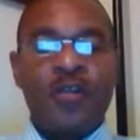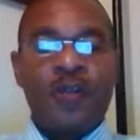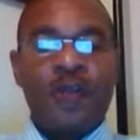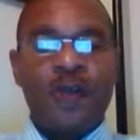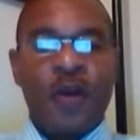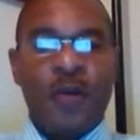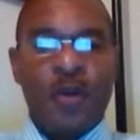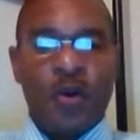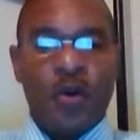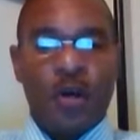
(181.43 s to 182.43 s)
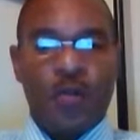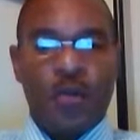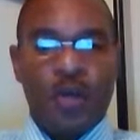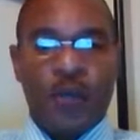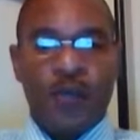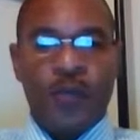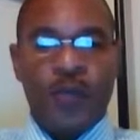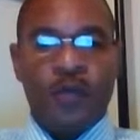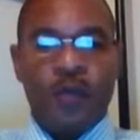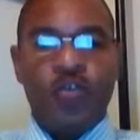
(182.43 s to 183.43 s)
of the ferry boat company
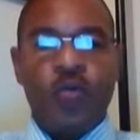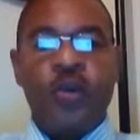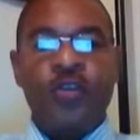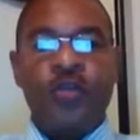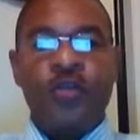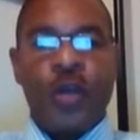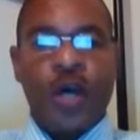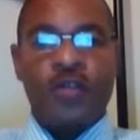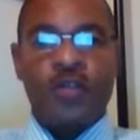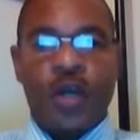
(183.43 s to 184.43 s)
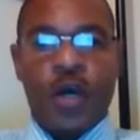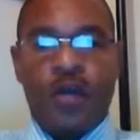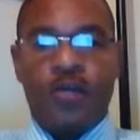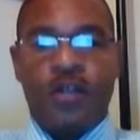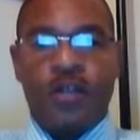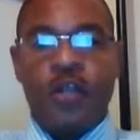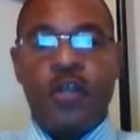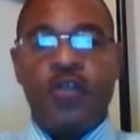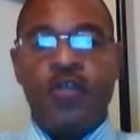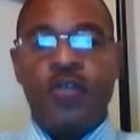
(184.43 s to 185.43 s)
for $22,000, and then
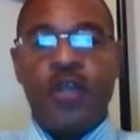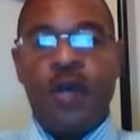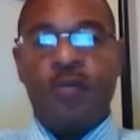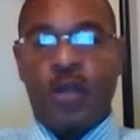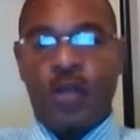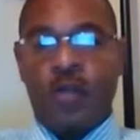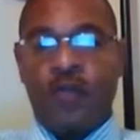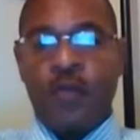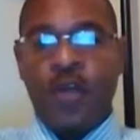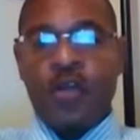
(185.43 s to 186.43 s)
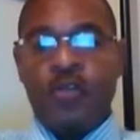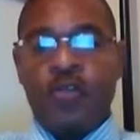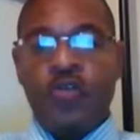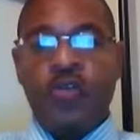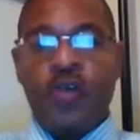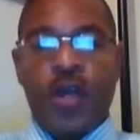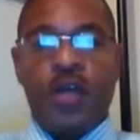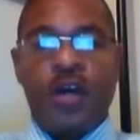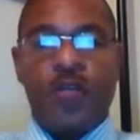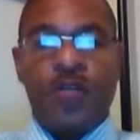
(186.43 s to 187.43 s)
he used that money to create a
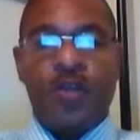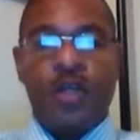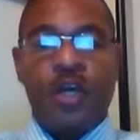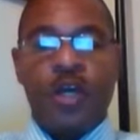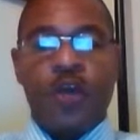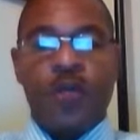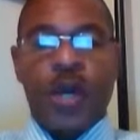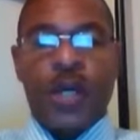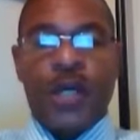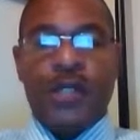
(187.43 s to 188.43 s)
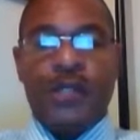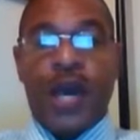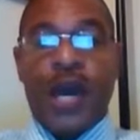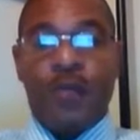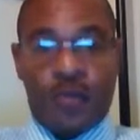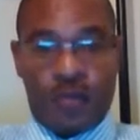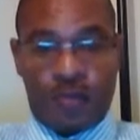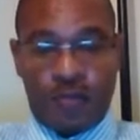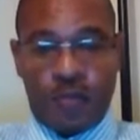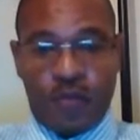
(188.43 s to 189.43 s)
company making lamps.
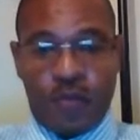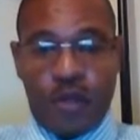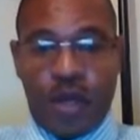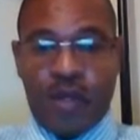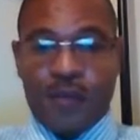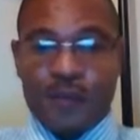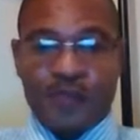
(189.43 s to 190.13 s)
Okay.